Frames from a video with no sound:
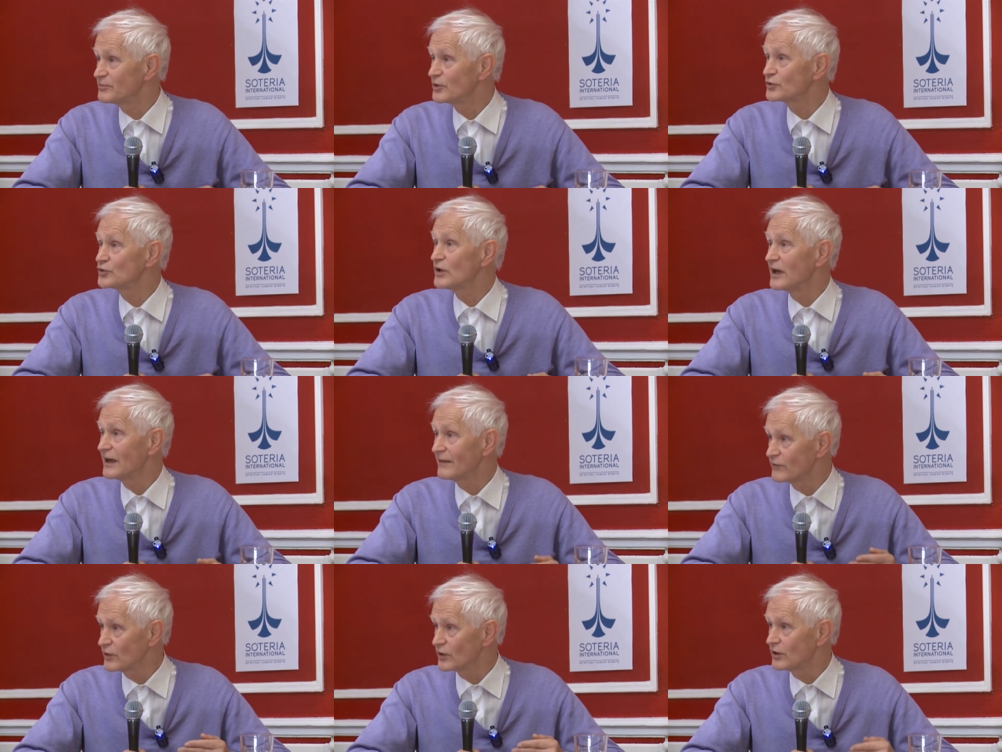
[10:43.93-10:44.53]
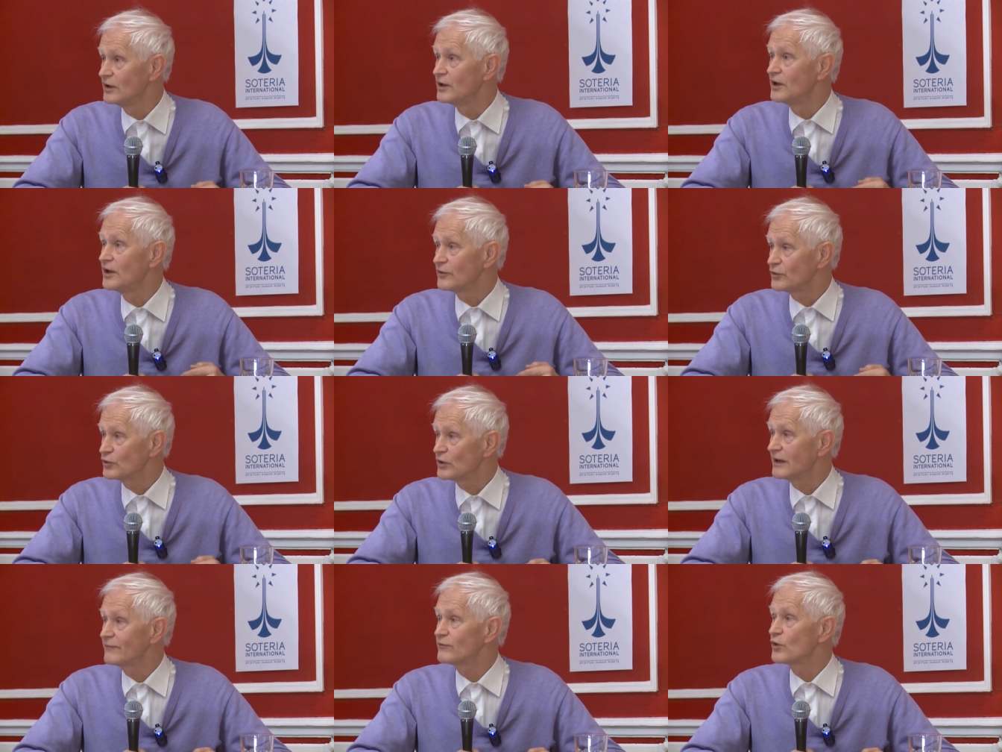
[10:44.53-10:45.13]
But you have
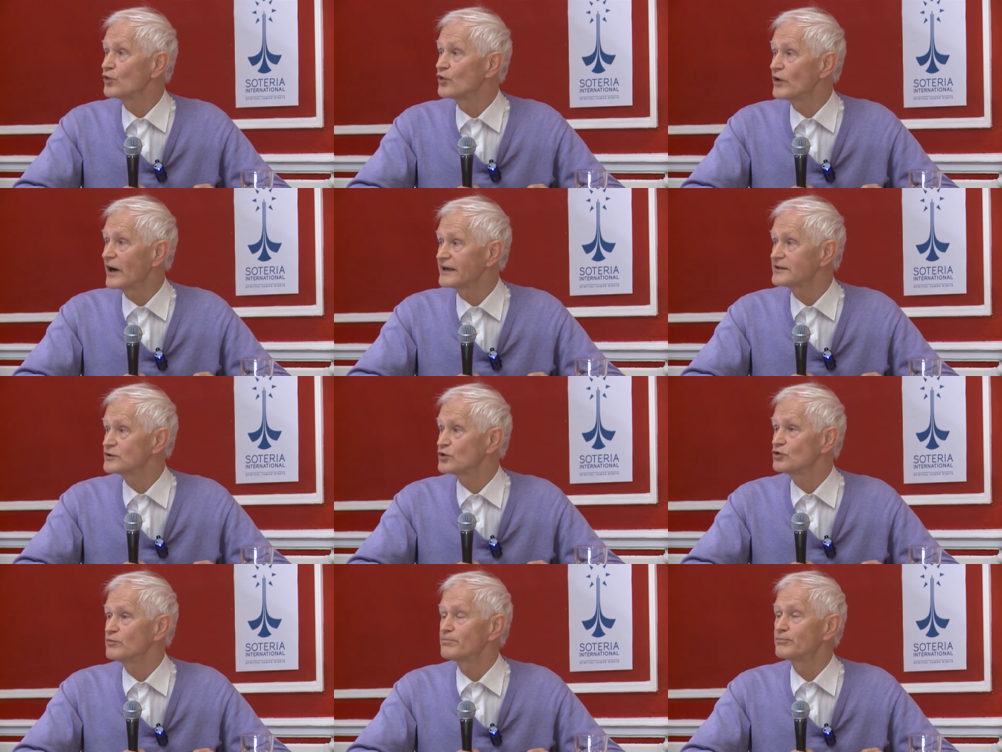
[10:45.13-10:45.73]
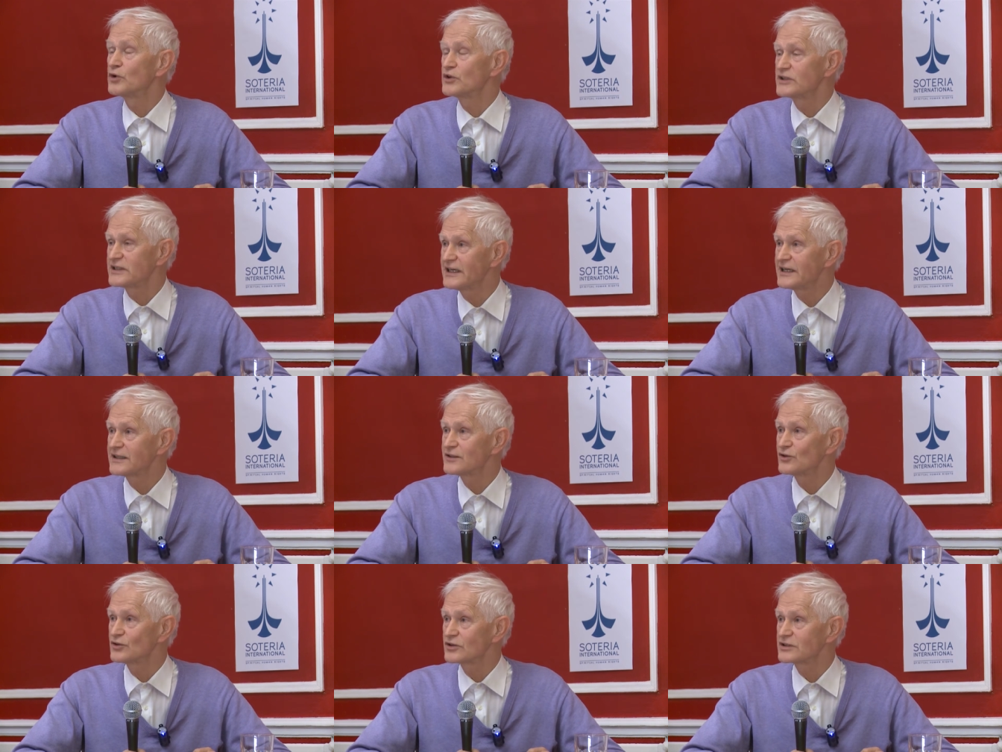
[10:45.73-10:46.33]
the right to
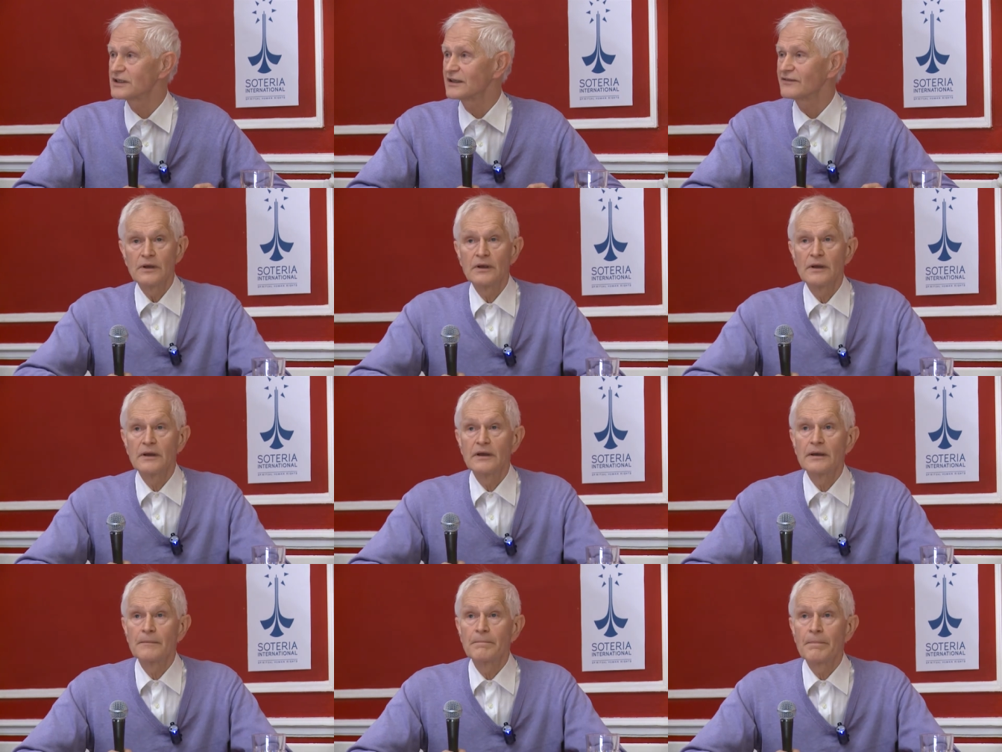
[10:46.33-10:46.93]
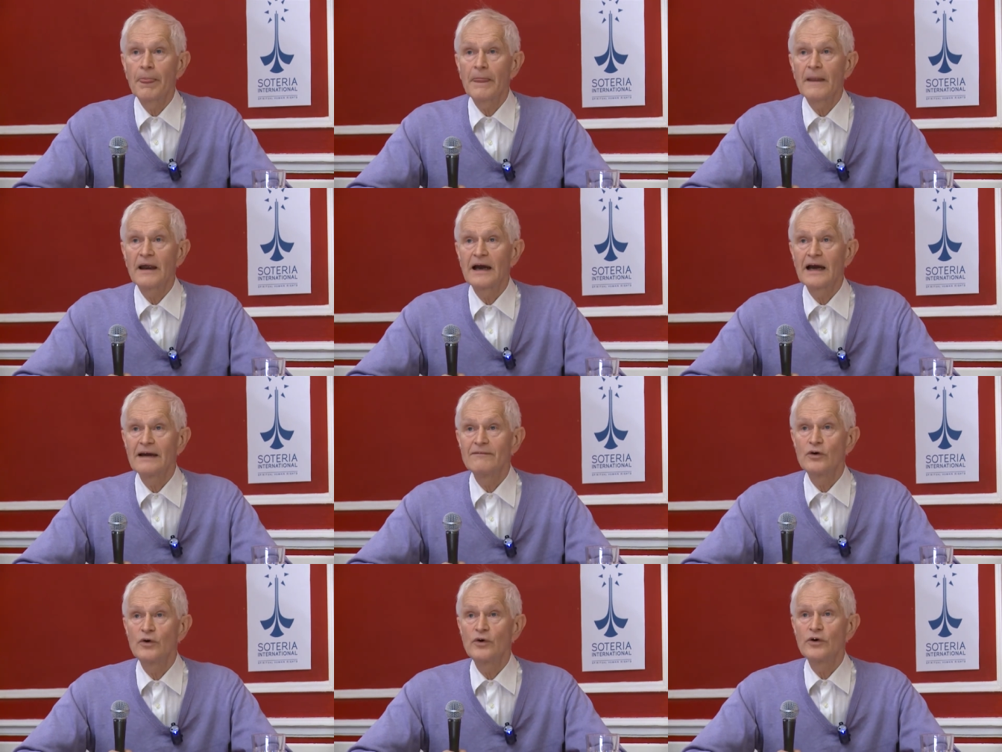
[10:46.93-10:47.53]
protect yourself.
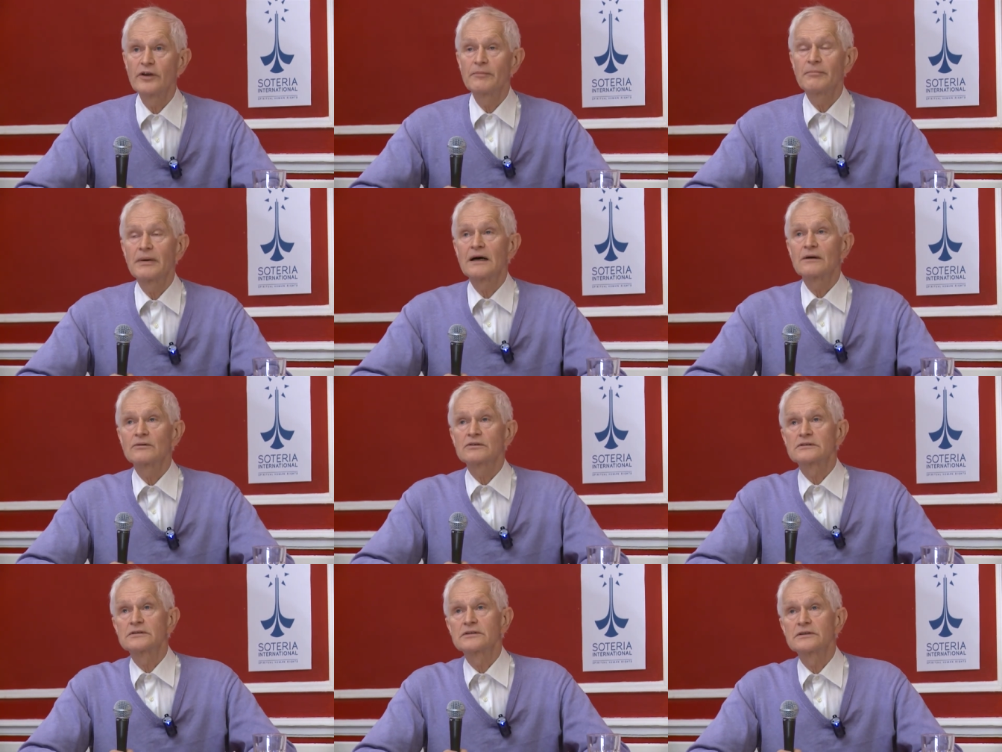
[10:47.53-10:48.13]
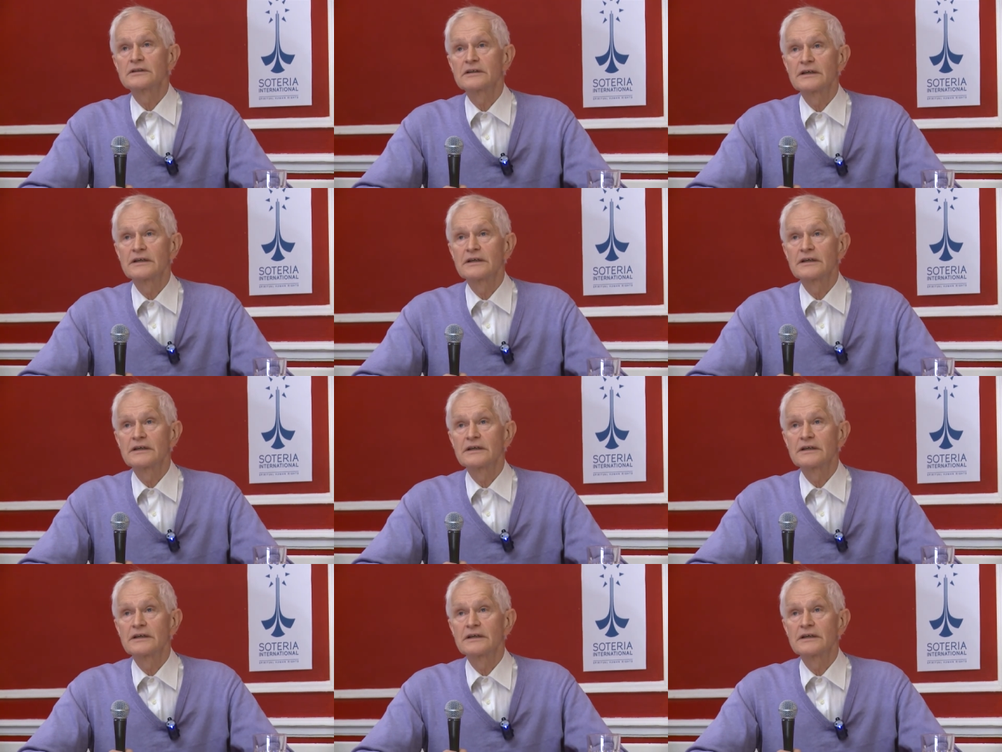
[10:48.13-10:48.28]
I've heard about